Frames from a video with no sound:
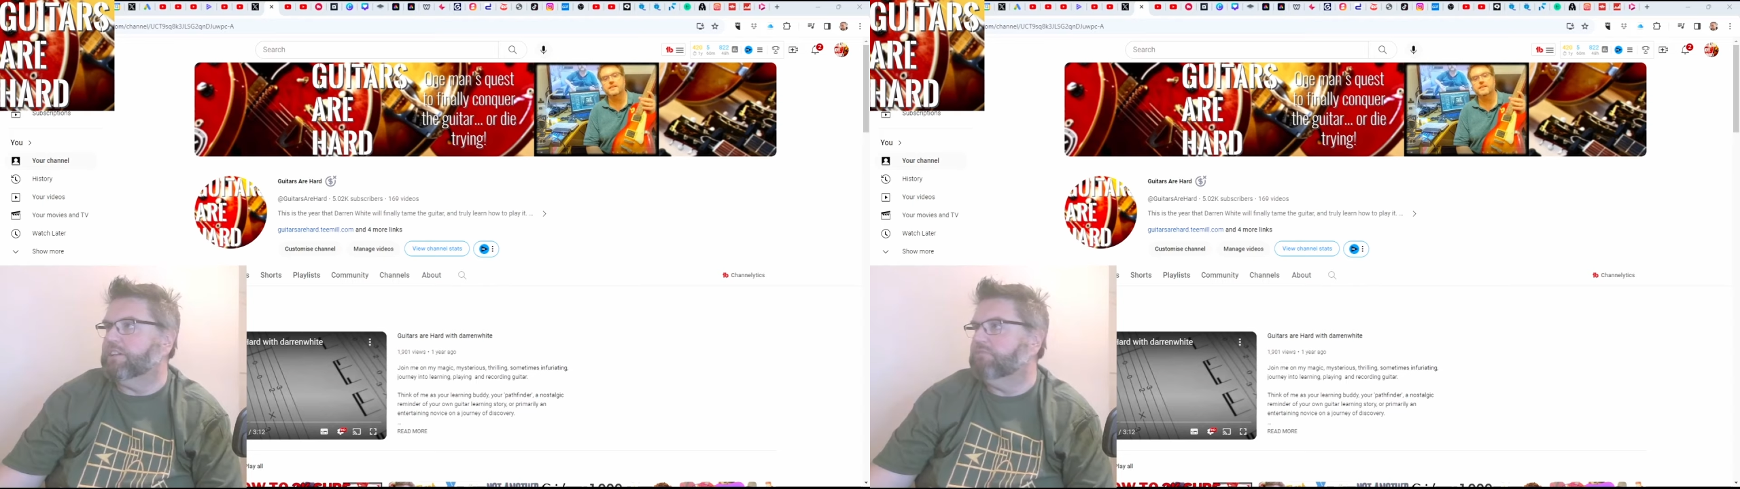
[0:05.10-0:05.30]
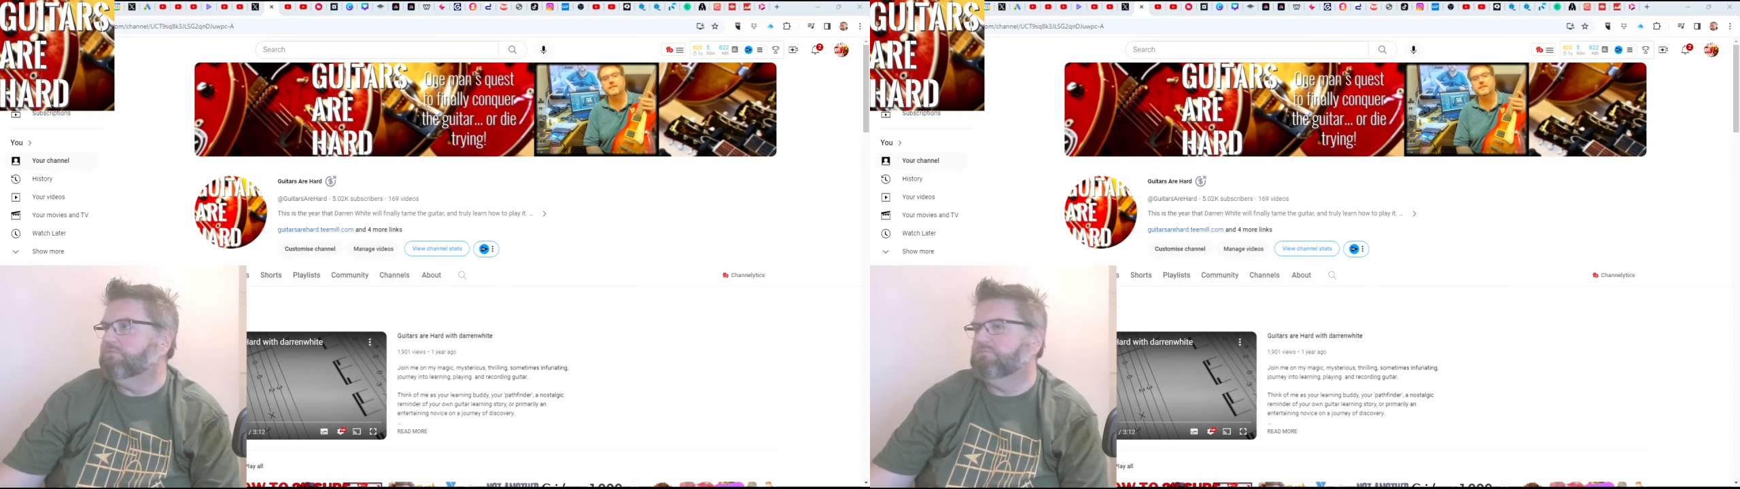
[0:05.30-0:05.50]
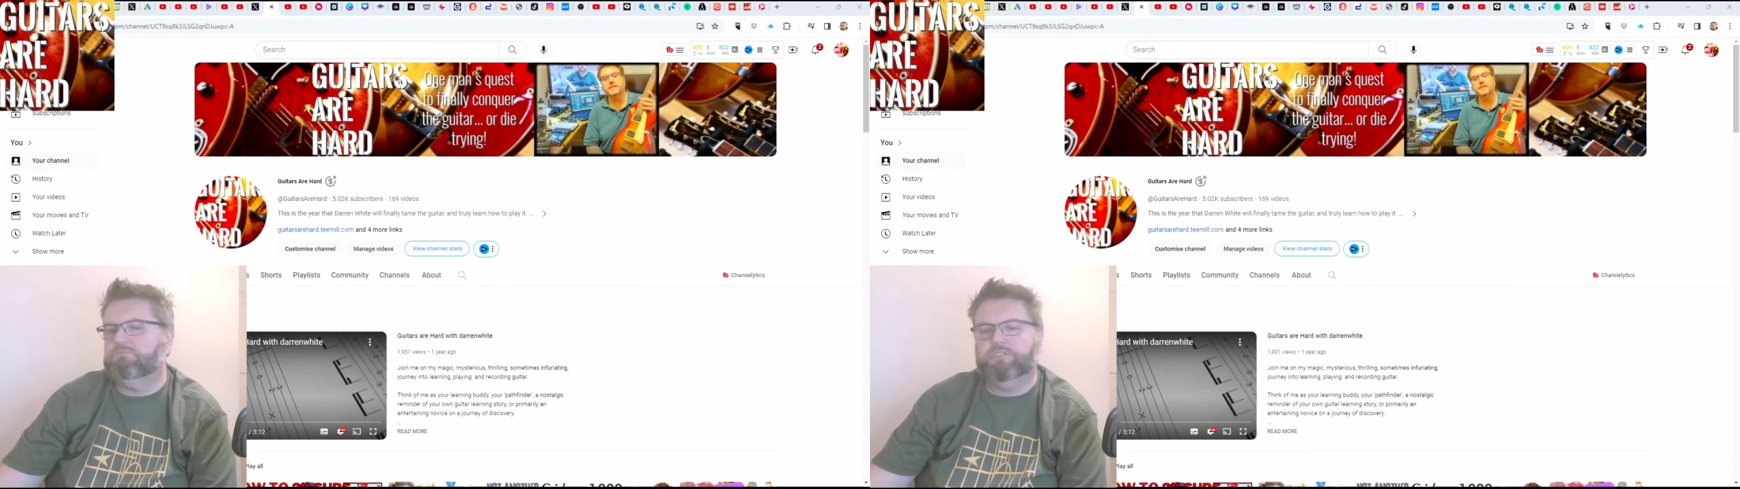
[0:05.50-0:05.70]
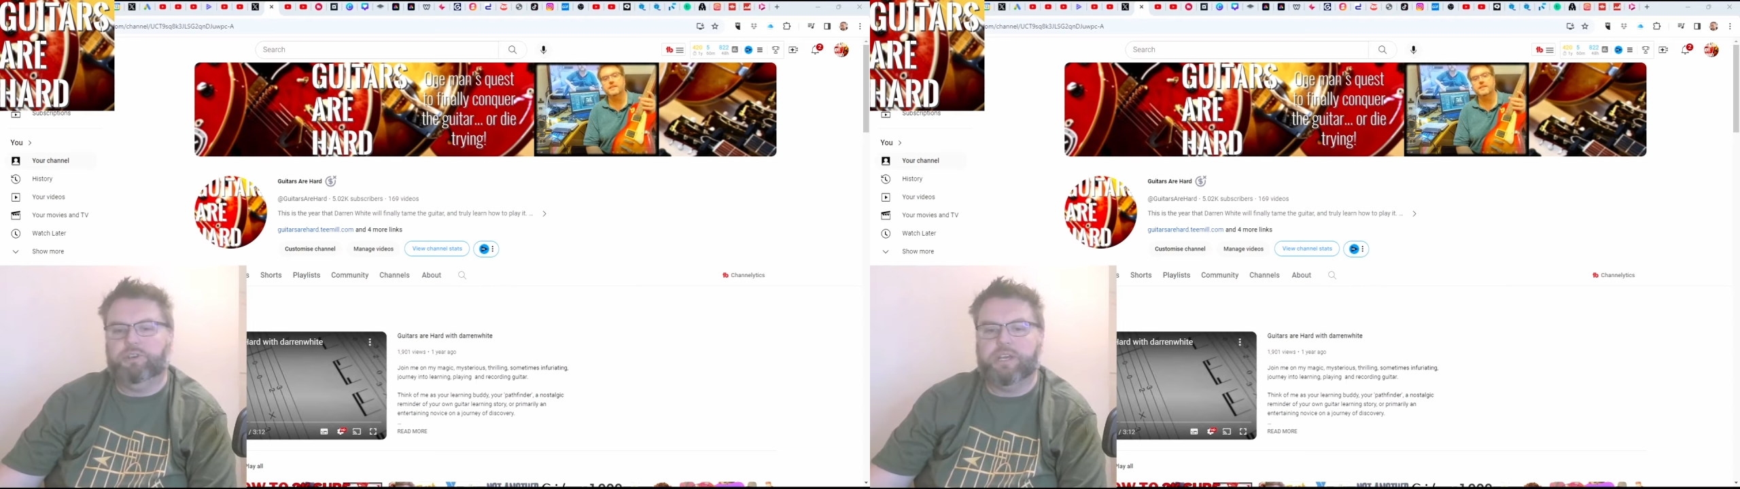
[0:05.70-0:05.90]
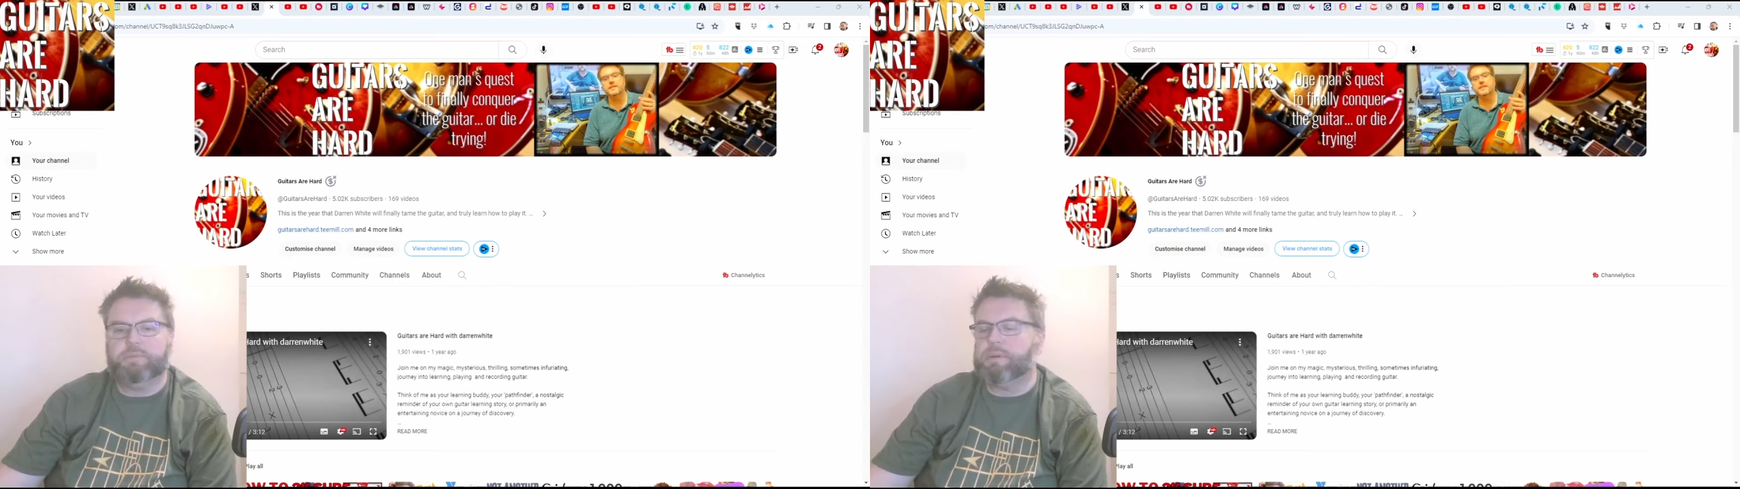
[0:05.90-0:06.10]
a few
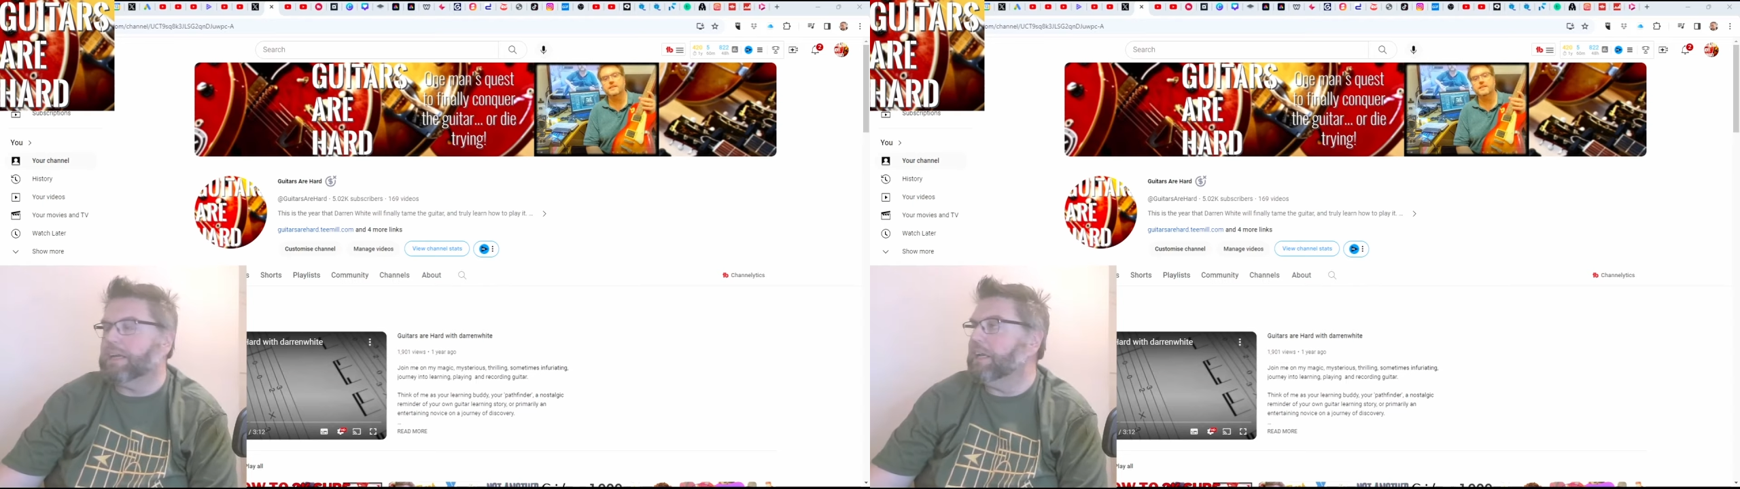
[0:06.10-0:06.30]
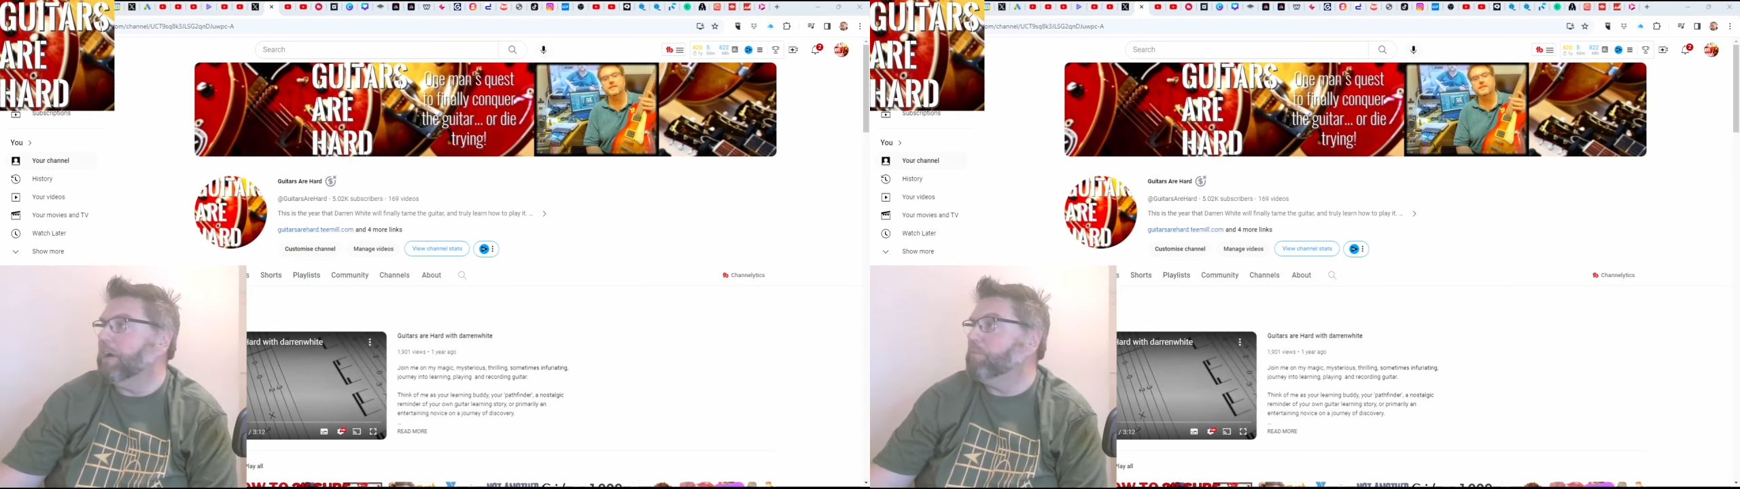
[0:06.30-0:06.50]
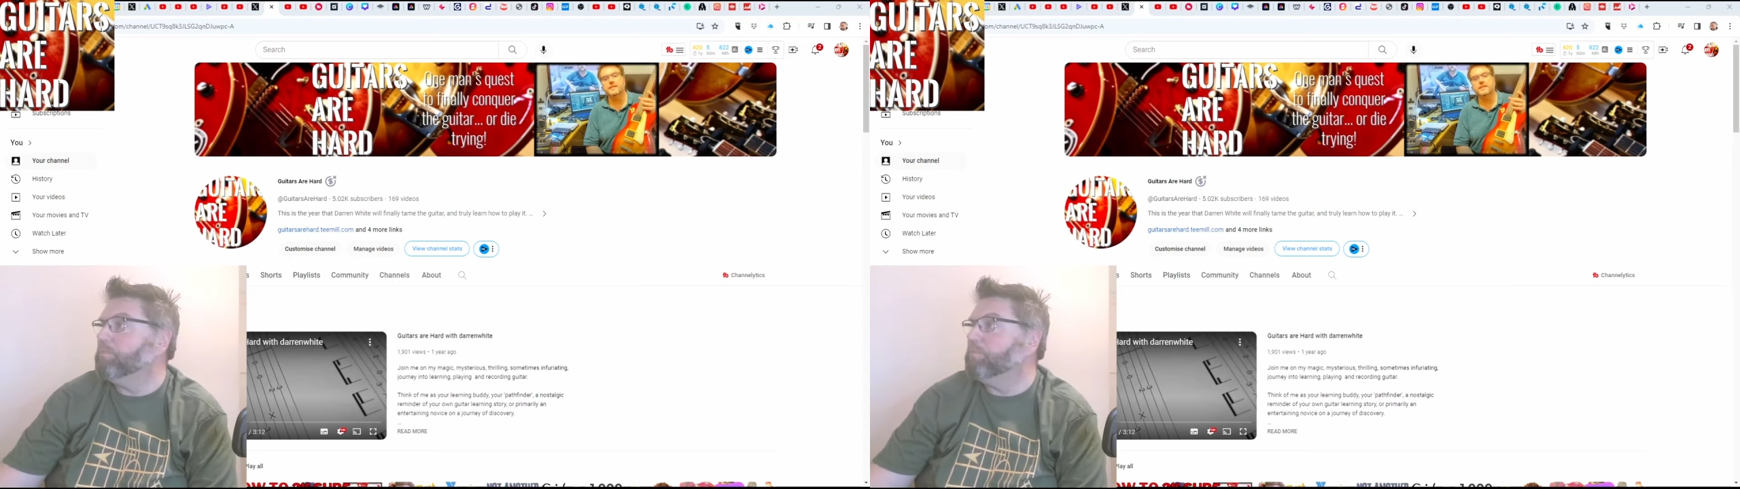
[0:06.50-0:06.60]
years back now,